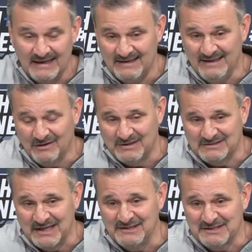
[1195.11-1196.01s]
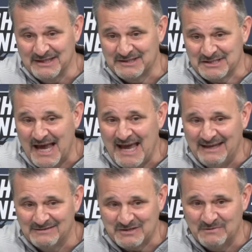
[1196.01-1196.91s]
you know, it's easy to say
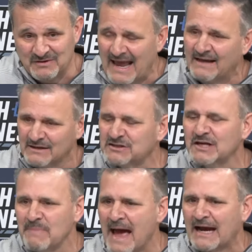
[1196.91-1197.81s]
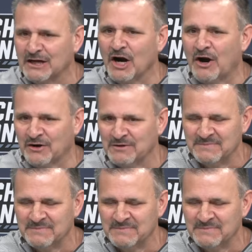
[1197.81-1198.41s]
in terms of, yeah, let's get back and guard them.